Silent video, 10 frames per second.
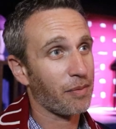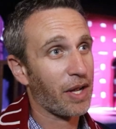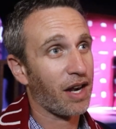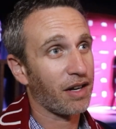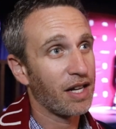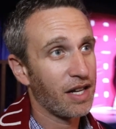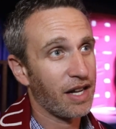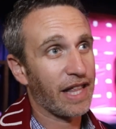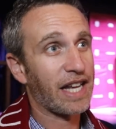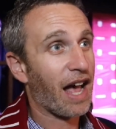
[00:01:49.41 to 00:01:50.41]
them there,
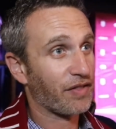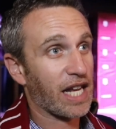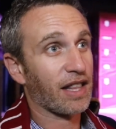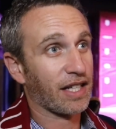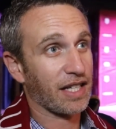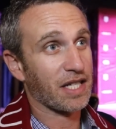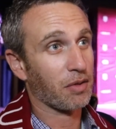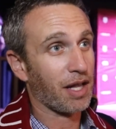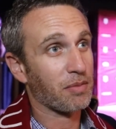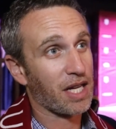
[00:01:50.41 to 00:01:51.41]
and then to have a day like this
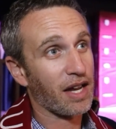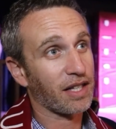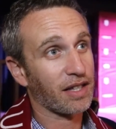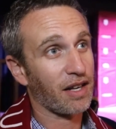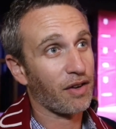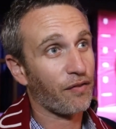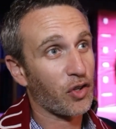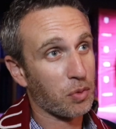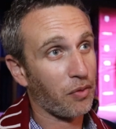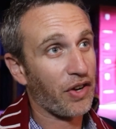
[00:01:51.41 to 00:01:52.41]
with them signing their
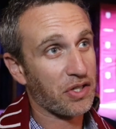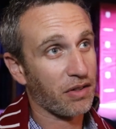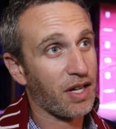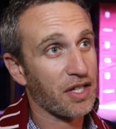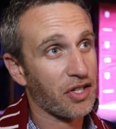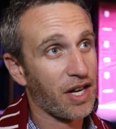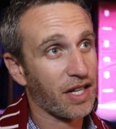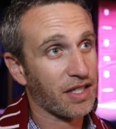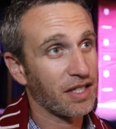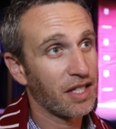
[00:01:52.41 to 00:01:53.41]
first professional
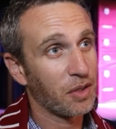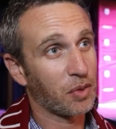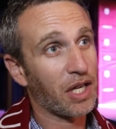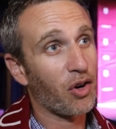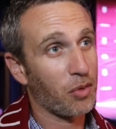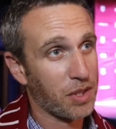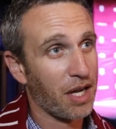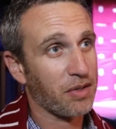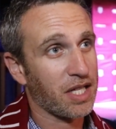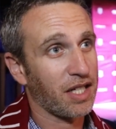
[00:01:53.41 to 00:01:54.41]
contracts with their
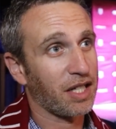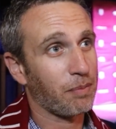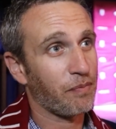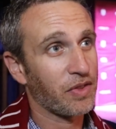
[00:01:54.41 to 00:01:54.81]
hometown team,